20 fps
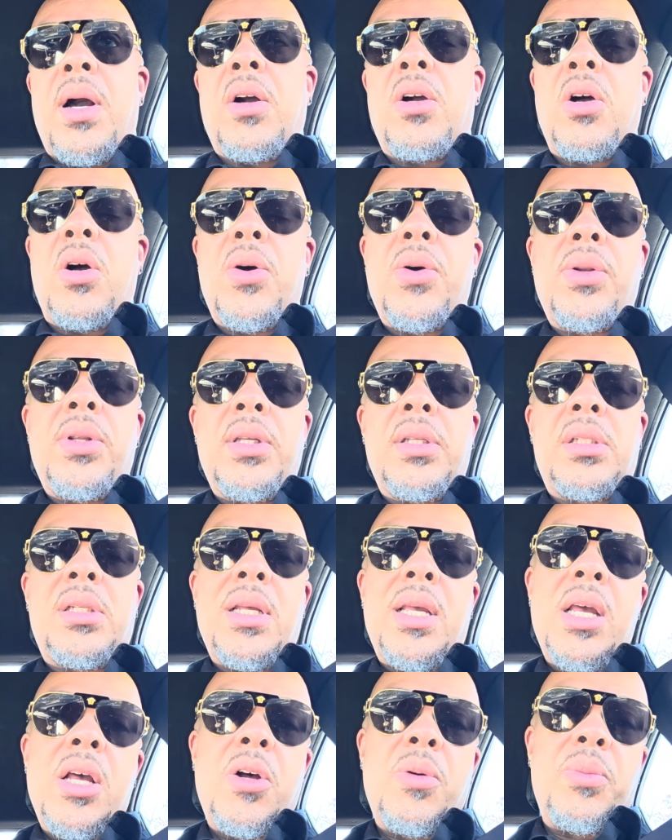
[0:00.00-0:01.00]
My goal is
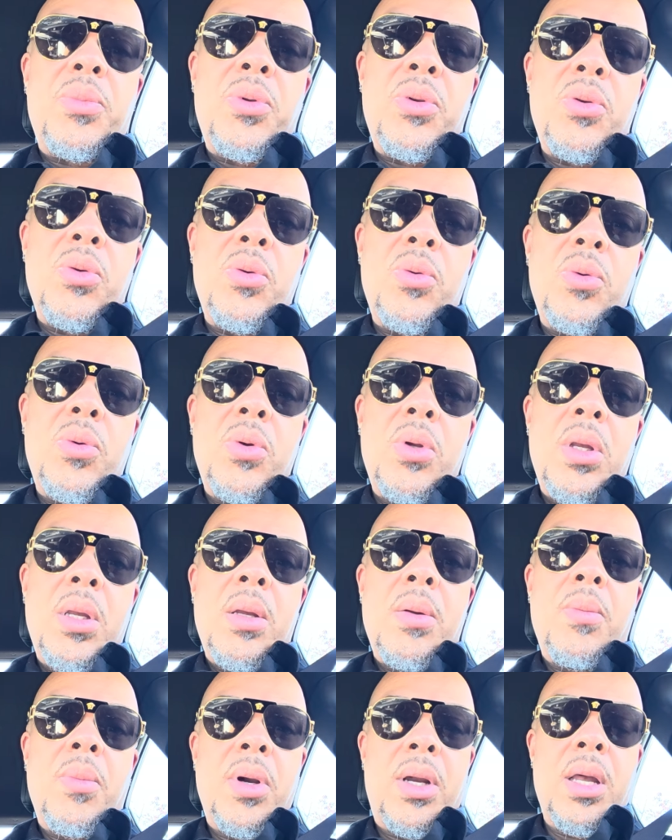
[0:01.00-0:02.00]
to help you
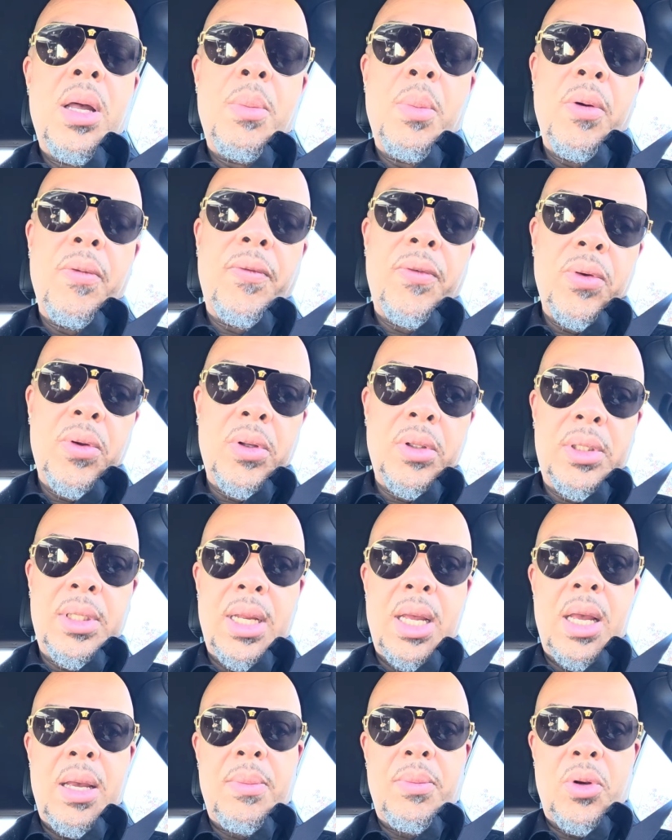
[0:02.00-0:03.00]
become a
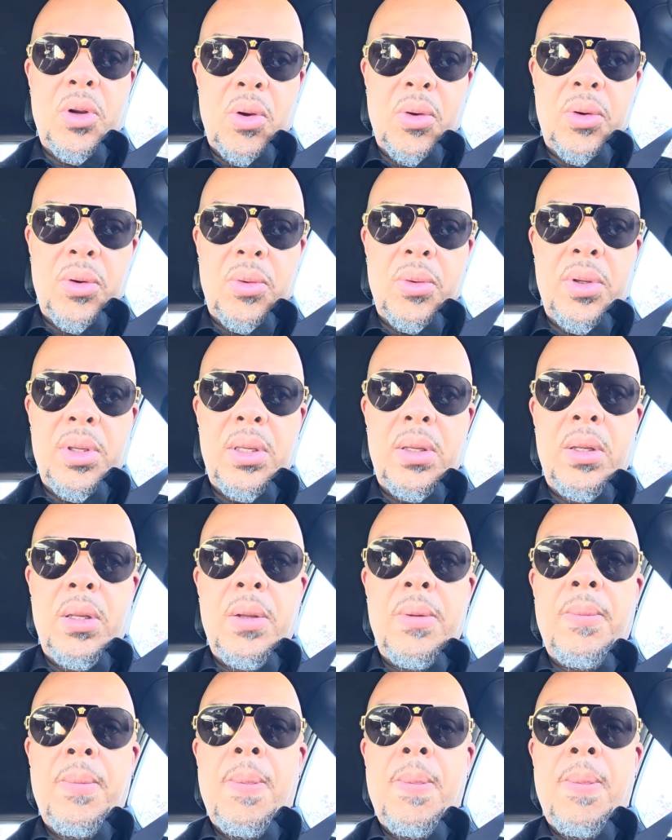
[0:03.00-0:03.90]
full-time notary,